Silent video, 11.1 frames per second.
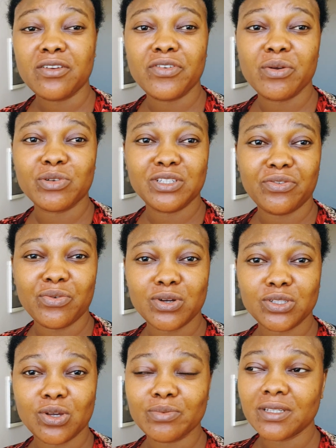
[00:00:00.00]
you very much if you
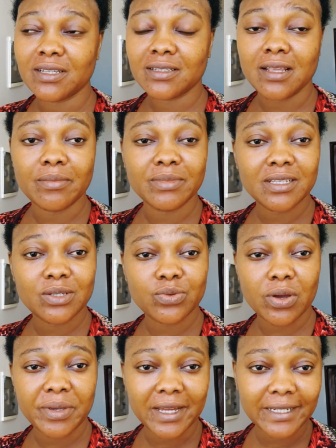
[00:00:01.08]
watch up to this time. This is where
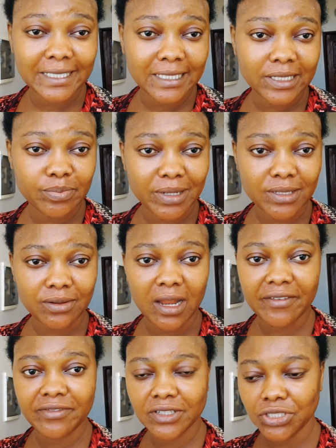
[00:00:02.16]
I'll be ending this
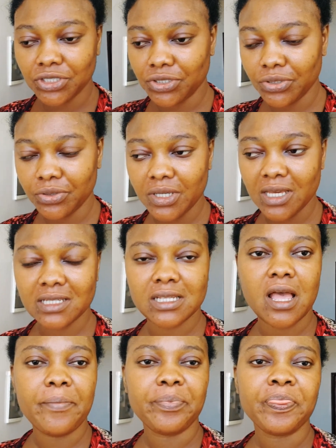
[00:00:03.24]
particular video. Yes,
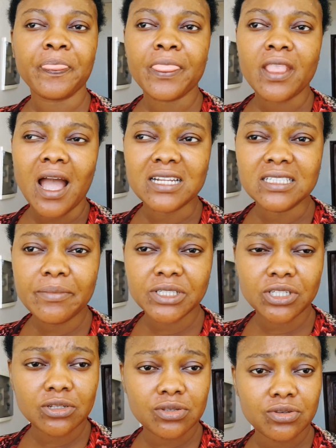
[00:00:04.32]
I didn't
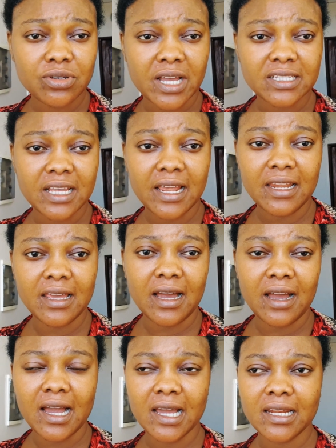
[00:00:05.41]
mention to you guys
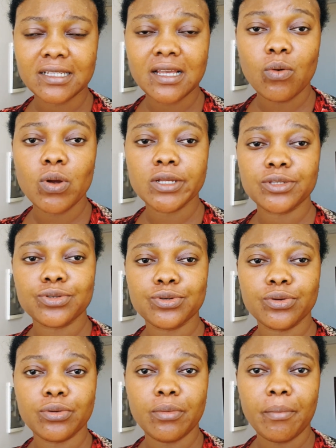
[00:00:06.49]
earlier, I later went
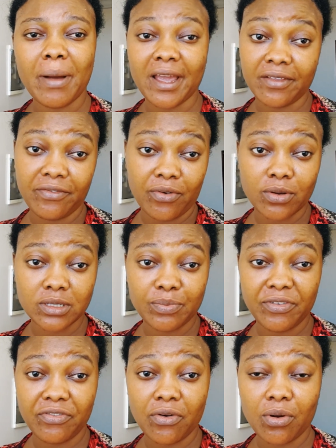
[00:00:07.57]
to market first
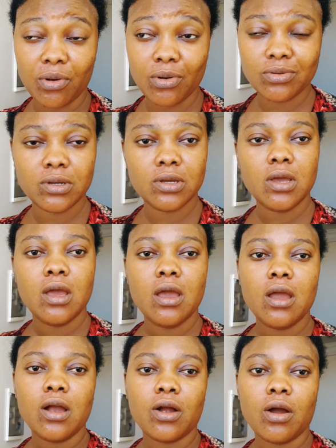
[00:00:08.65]
before
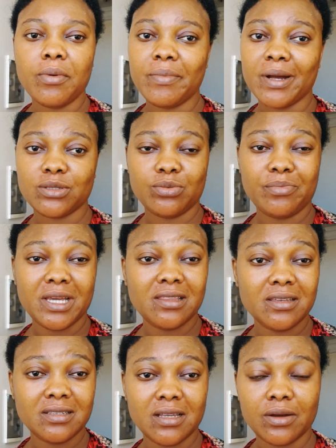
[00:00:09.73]
coming back to make
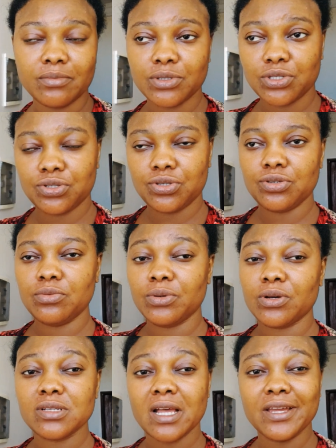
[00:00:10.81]
this um stew,
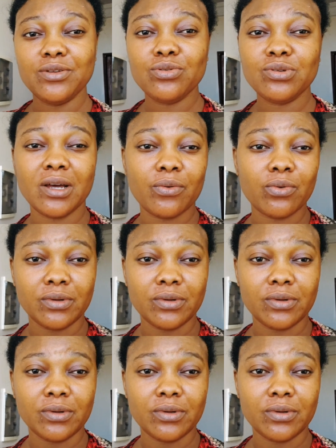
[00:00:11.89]
because I knew that